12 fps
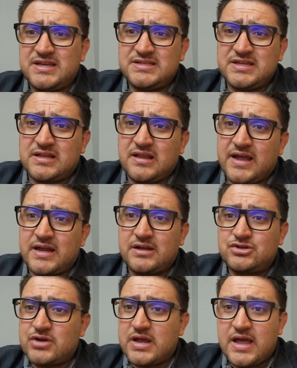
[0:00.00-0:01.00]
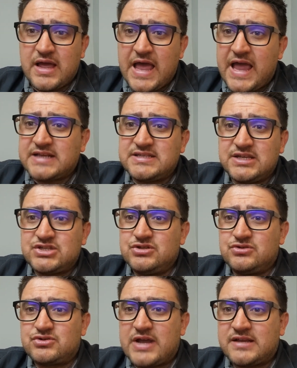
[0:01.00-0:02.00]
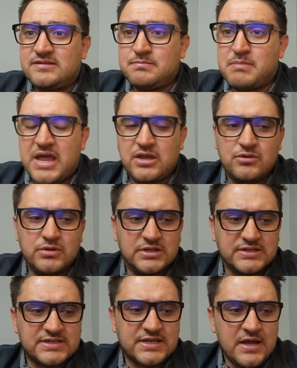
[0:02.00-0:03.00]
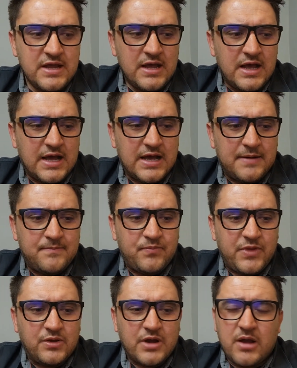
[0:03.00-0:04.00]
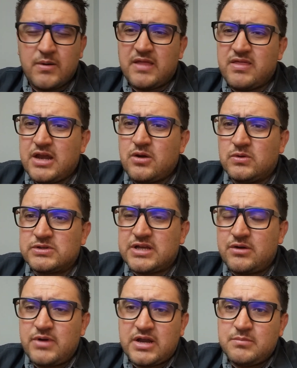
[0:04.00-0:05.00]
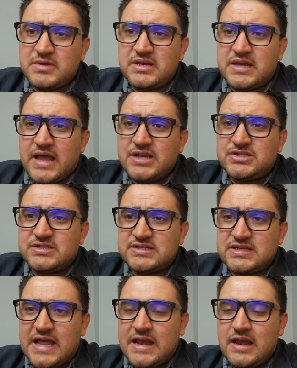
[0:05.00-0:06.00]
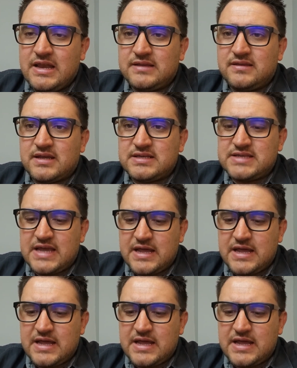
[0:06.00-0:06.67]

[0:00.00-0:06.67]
Is it like uh, access to tractor manuals, um, you know, and then also recommendations and analytics?